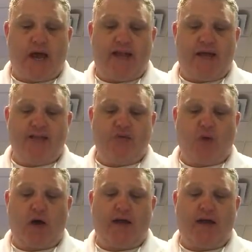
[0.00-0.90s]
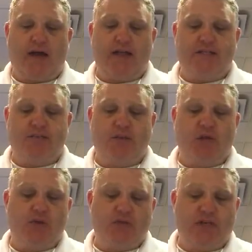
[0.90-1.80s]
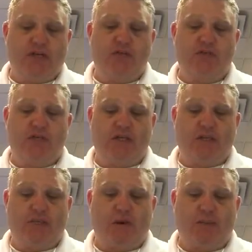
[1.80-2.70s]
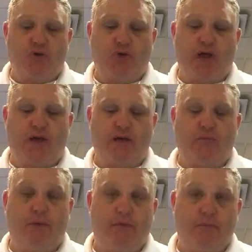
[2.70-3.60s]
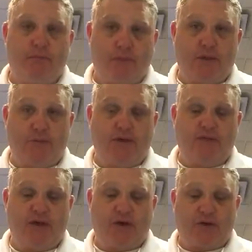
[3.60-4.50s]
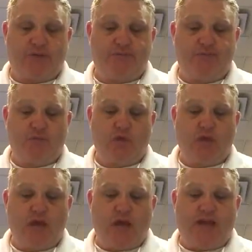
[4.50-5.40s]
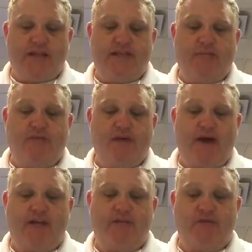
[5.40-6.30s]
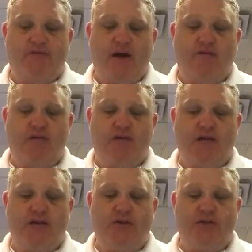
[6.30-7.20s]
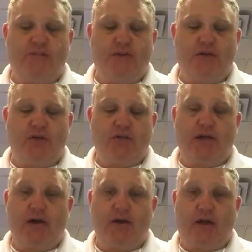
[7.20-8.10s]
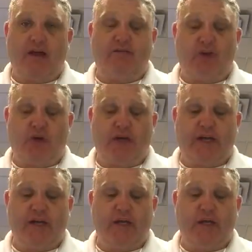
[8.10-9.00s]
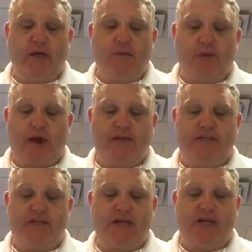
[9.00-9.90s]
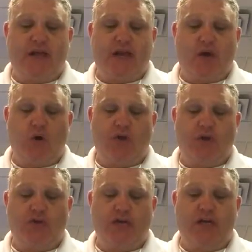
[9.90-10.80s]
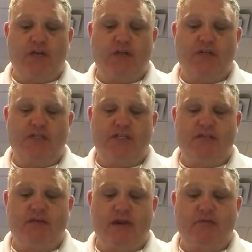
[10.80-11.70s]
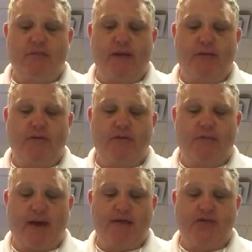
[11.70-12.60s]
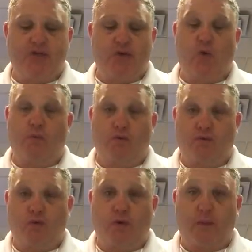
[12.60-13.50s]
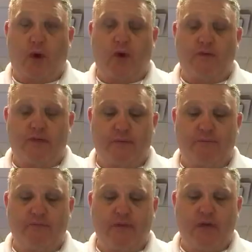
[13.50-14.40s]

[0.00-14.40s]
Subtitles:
And that's why it's below skills in the prepper triangle, but above gear. The simple fact of survival is that you can spend your entire life learning, practicing, and honing your skills and still never be able to master or perform all of them.